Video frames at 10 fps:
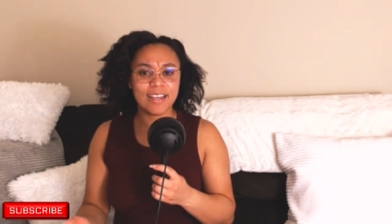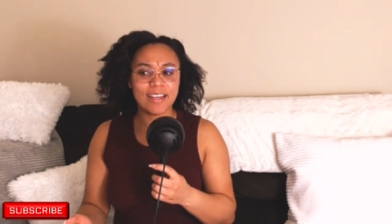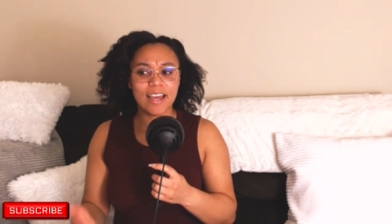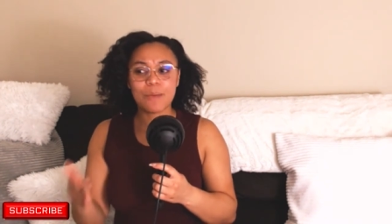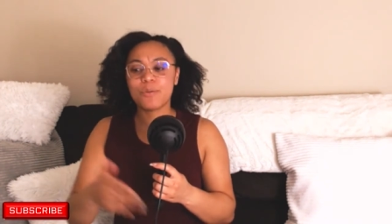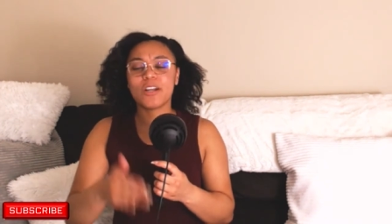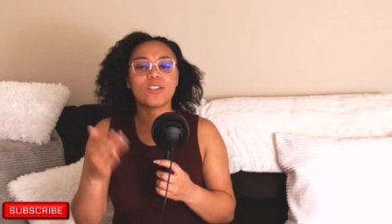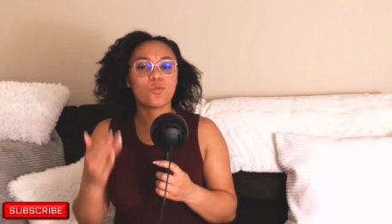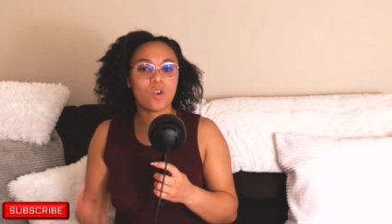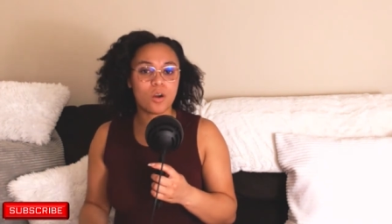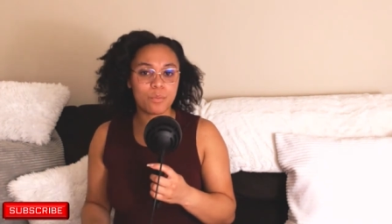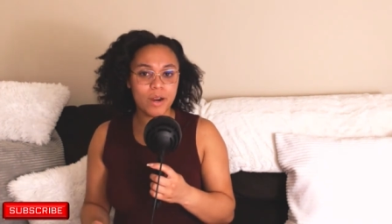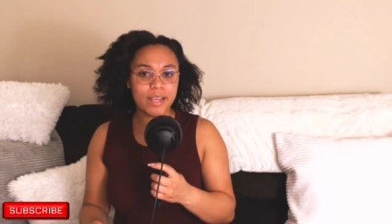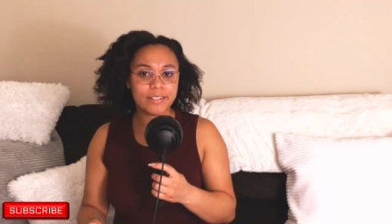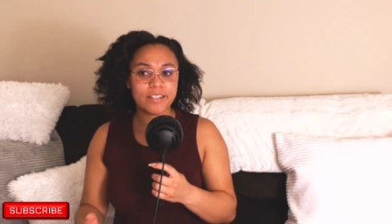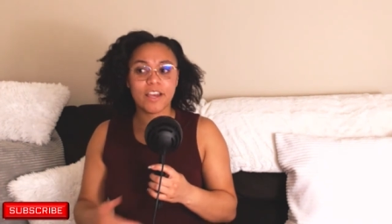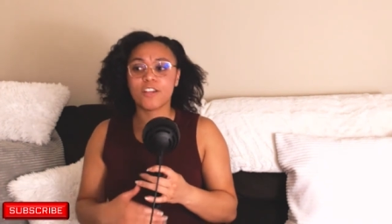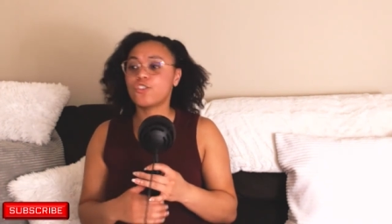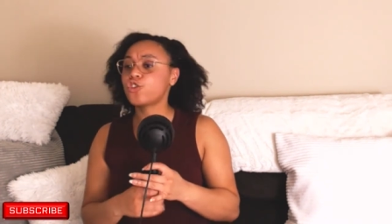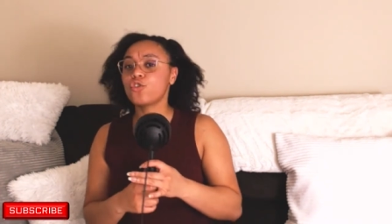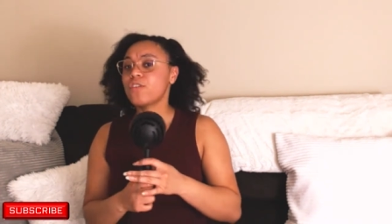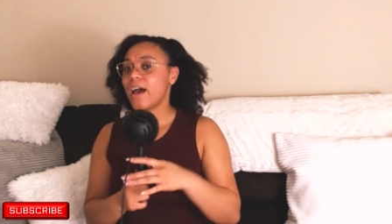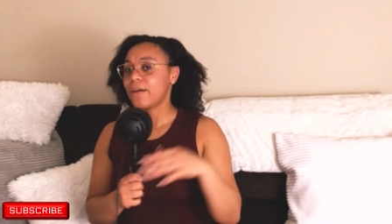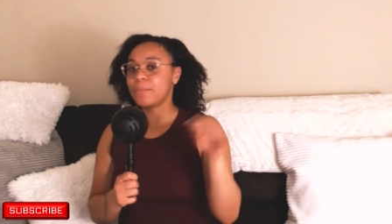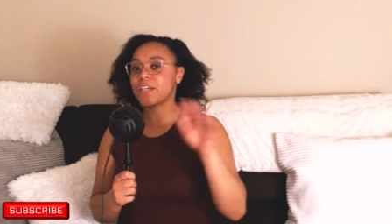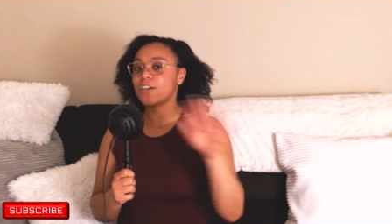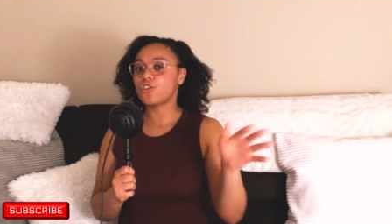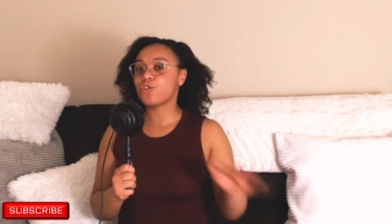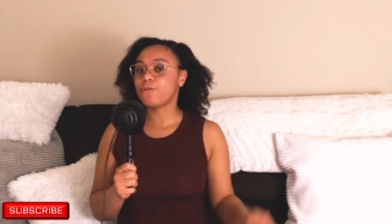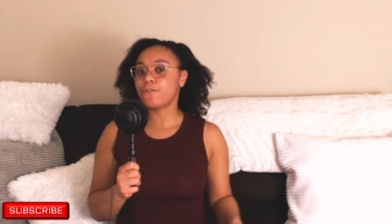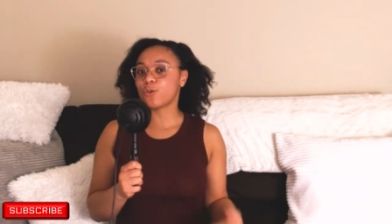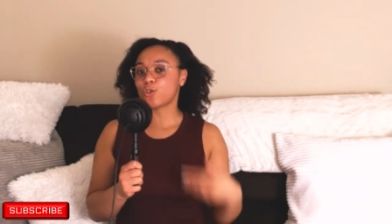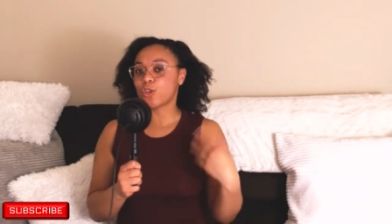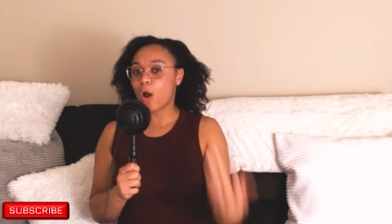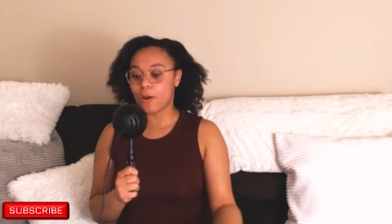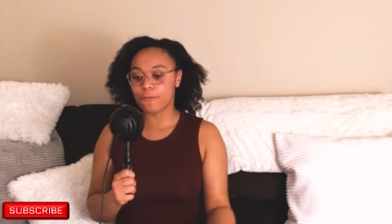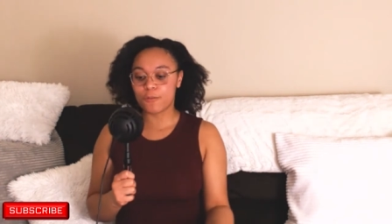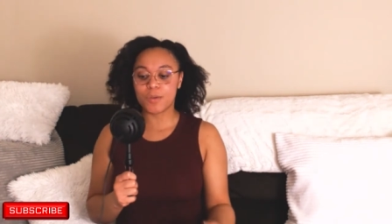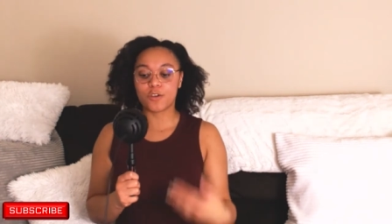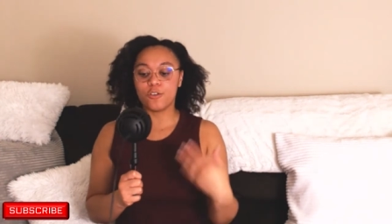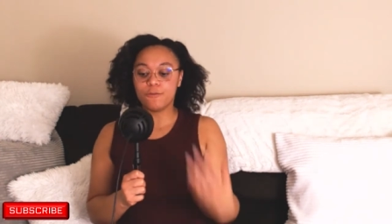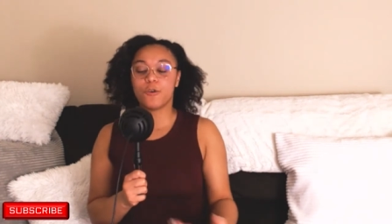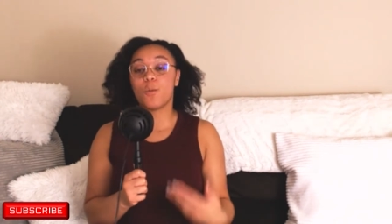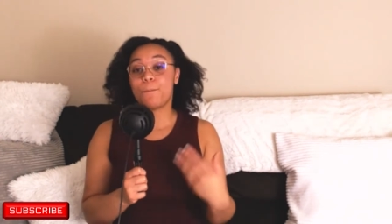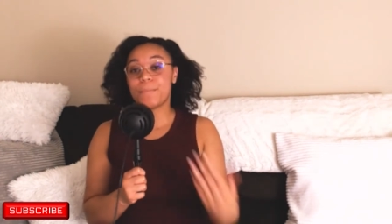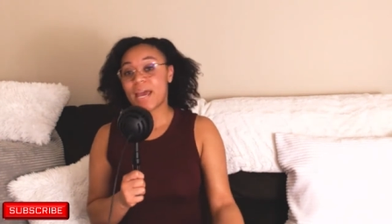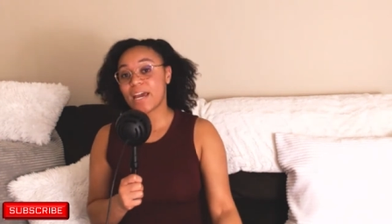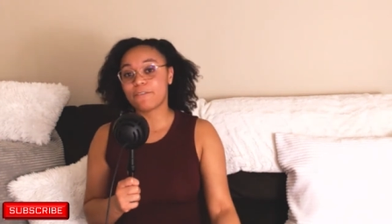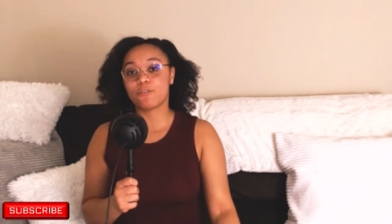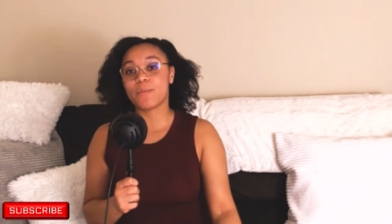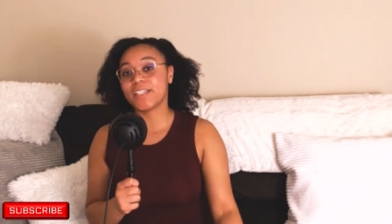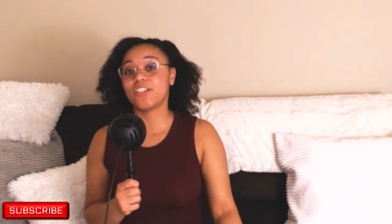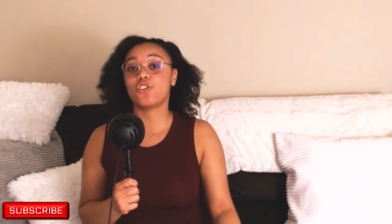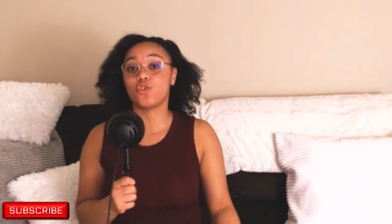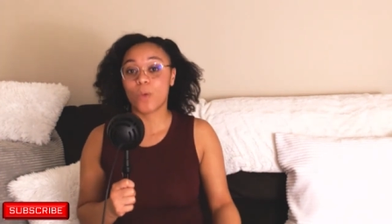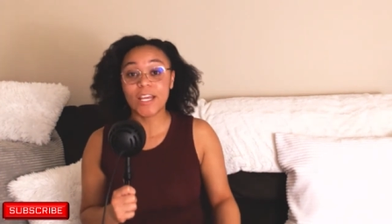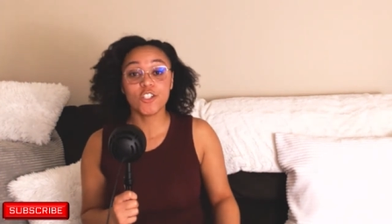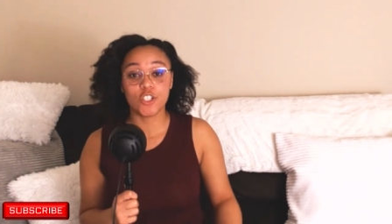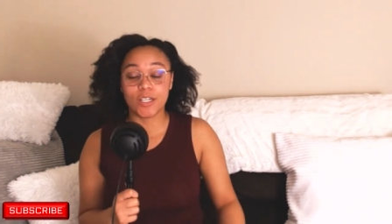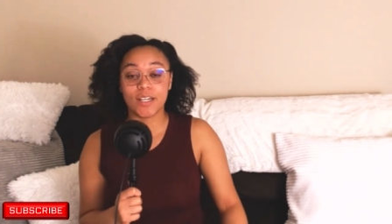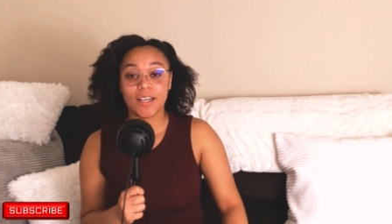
I put it at the wrong price. So not because you feel sorry for me or you feel bad for my situation.